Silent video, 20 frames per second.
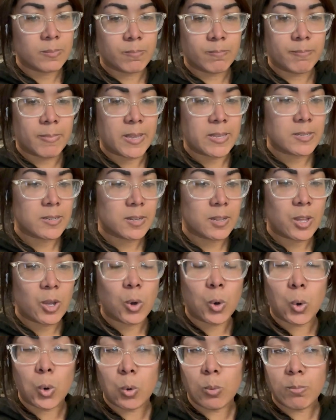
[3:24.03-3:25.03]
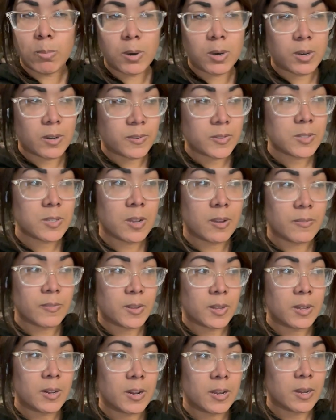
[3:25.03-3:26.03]
Basically a whole bulk of stuff
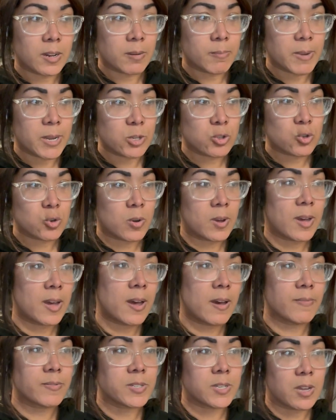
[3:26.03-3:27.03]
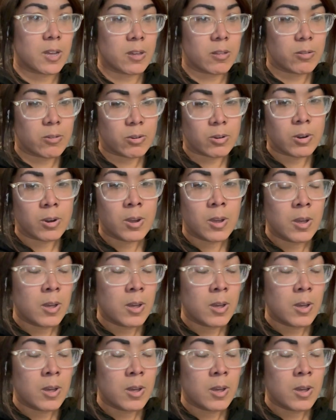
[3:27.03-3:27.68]
that I gotta make sure I have together,